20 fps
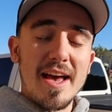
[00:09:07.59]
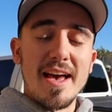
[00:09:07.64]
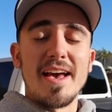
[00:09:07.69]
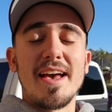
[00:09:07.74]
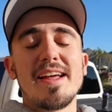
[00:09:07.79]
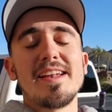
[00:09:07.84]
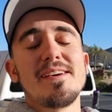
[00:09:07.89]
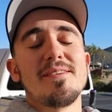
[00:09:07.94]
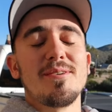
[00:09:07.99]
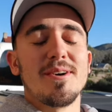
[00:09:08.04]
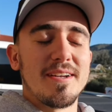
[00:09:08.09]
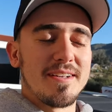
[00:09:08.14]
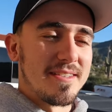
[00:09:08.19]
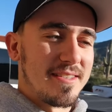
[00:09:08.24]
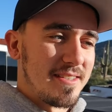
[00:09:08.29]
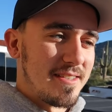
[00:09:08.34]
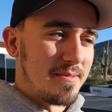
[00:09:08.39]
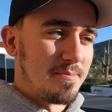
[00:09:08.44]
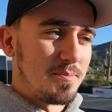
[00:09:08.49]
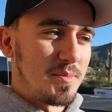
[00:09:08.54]

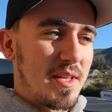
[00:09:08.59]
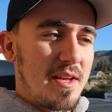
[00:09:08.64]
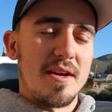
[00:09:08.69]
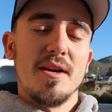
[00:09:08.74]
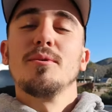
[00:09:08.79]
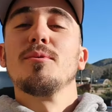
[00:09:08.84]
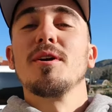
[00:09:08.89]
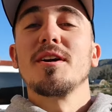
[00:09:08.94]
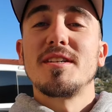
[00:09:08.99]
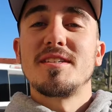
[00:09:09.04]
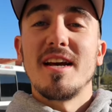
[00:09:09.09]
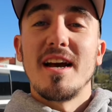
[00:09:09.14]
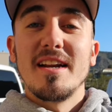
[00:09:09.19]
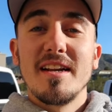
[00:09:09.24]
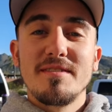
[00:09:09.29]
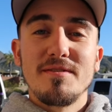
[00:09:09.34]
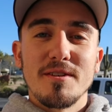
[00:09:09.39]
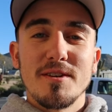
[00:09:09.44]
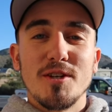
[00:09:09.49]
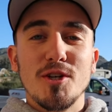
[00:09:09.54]
Anyways, we're
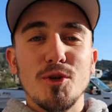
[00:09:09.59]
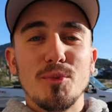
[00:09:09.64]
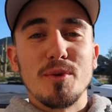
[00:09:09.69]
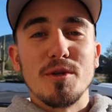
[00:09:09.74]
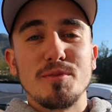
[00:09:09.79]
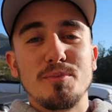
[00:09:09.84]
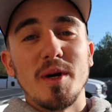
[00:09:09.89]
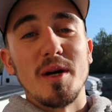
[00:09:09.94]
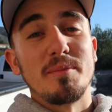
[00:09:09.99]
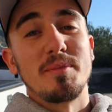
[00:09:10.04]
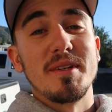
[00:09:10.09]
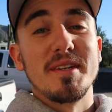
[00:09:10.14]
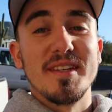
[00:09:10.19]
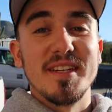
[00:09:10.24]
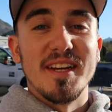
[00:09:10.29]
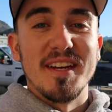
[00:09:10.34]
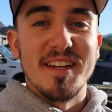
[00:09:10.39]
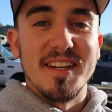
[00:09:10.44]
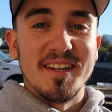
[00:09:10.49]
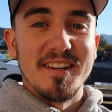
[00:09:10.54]
excited for Cooper's puppy to
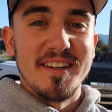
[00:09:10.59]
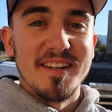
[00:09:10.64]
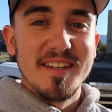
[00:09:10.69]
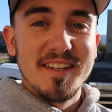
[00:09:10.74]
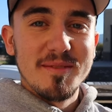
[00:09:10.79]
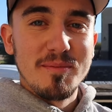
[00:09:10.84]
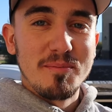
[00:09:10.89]
get here.